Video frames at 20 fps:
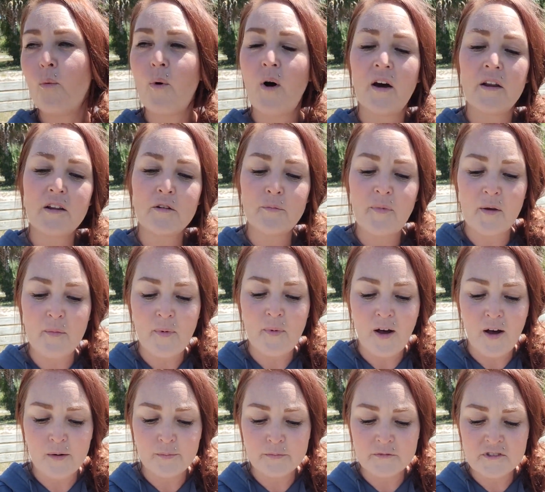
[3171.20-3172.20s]
wanted my
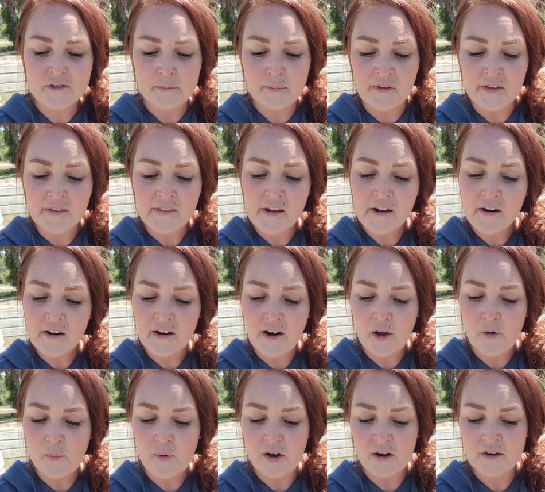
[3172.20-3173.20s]
mom to be there
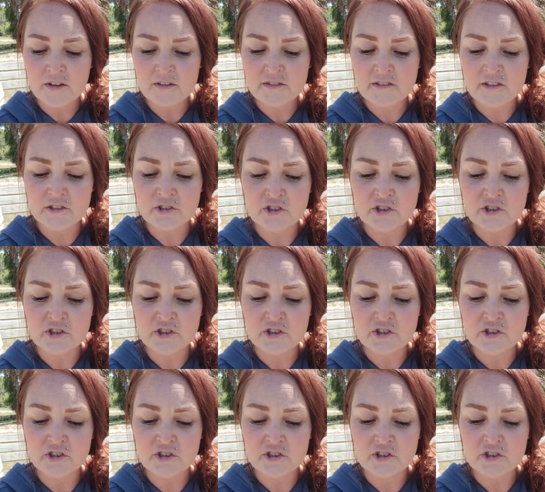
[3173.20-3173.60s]
and I wanted